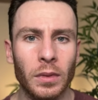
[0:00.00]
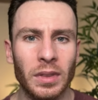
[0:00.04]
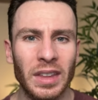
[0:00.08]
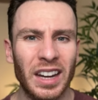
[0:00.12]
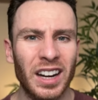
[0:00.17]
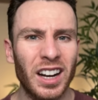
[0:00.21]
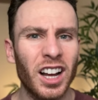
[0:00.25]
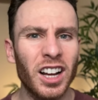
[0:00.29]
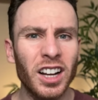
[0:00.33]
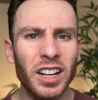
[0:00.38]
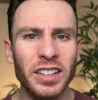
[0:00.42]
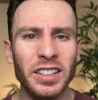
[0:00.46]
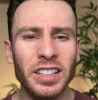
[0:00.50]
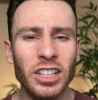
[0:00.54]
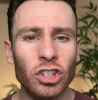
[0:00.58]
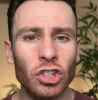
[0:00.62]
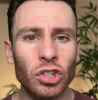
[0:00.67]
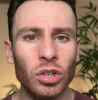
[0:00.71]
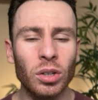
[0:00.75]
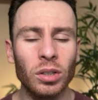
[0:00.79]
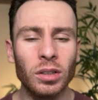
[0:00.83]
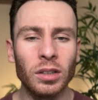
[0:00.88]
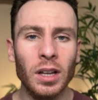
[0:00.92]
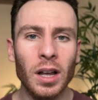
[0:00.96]
That
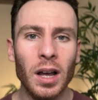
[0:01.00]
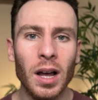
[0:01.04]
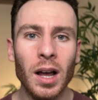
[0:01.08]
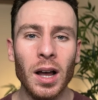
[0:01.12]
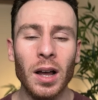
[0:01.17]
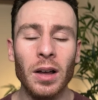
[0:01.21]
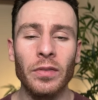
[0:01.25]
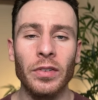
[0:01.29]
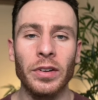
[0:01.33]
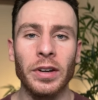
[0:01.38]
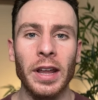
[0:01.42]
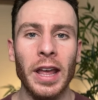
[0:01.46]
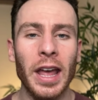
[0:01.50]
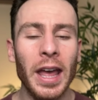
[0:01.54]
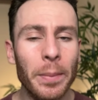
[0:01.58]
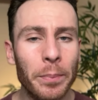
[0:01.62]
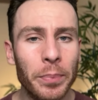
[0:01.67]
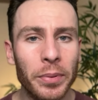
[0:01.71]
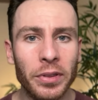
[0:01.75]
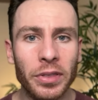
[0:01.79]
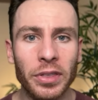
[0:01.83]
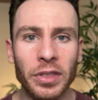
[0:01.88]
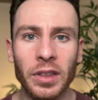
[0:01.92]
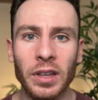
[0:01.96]
unconditional love and
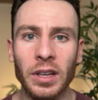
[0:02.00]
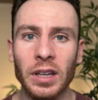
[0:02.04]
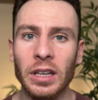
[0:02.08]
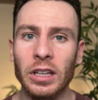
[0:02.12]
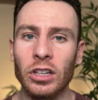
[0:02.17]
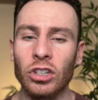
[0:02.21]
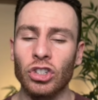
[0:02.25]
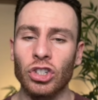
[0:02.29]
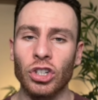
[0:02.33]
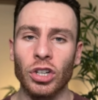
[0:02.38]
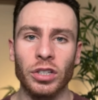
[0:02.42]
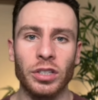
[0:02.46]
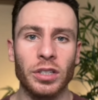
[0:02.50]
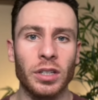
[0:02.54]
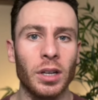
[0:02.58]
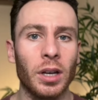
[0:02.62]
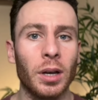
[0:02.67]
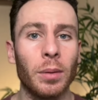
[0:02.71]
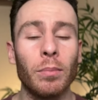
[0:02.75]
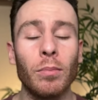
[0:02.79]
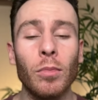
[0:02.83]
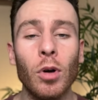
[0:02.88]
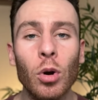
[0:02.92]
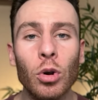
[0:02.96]
empathy and just
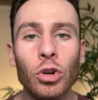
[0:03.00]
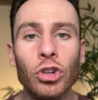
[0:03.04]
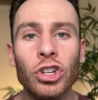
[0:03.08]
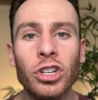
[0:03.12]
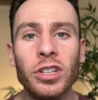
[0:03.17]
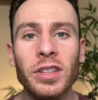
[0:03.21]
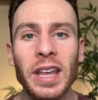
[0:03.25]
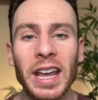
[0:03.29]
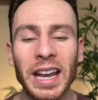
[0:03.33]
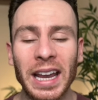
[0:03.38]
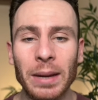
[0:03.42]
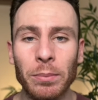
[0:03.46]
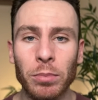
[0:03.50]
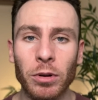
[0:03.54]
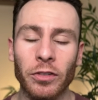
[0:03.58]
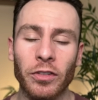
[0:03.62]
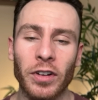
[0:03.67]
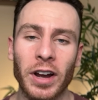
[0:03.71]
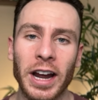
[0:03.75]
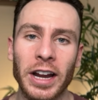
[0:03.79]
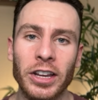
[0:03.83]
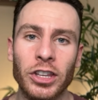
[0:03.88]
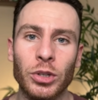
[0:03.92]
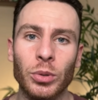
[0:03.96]
emotion they can
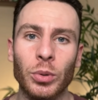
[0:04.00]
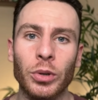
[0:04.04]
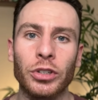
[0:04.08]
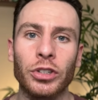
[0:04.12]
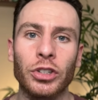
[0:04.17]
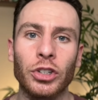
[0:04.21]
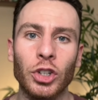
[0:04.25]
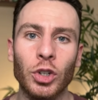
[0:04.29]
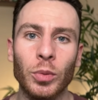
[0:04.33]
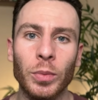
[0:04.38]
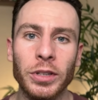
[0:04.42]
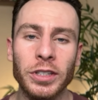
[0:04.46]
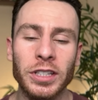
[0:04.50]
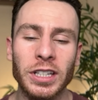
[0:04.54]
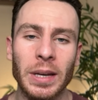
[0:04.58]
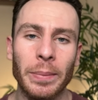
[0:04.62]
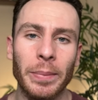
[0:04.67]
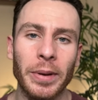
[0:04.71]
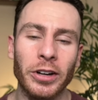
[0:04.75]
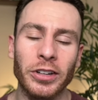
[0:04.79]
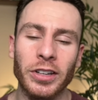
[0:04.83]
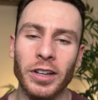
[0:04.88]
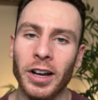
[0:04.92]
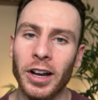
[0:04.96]
provide to us humans
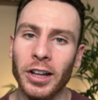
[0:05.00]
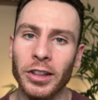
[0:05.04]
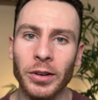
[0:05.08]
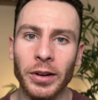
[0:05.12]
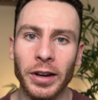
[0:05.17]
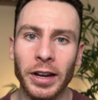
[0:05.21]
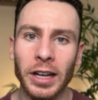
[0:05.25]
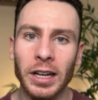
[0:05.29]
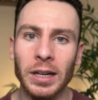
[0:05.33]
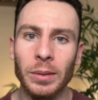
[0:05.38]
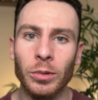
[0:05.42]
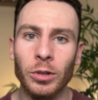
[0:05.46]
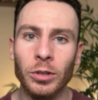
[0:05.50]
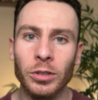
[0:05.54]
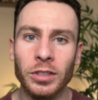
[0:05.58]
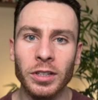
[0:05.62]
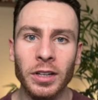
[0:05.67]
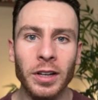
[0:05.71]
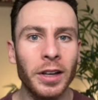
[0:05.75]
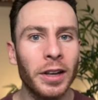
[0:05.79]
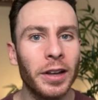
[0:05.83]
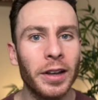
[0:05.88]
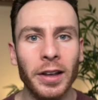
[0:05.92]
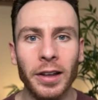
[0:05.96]
compared to other animals,
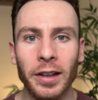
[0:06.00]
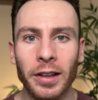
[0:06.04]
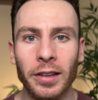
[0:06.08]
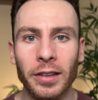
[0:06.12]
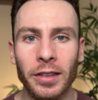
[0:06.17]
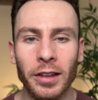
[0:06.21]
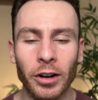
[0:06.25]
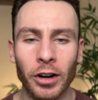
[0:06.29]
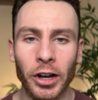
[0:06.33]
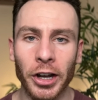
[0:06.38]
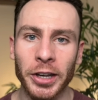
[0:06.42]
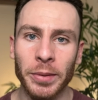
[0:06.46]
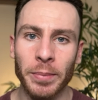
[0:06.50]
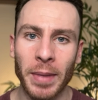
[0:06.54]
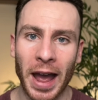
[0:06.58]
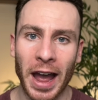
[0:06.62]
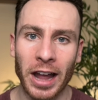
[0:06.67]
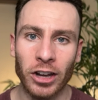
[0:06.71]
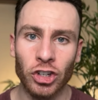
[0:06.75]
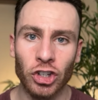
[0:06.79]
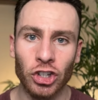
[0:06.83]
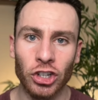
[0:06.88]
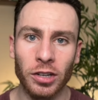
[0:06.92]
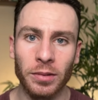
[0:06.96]
they're
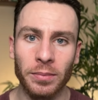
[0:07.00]
unmatched.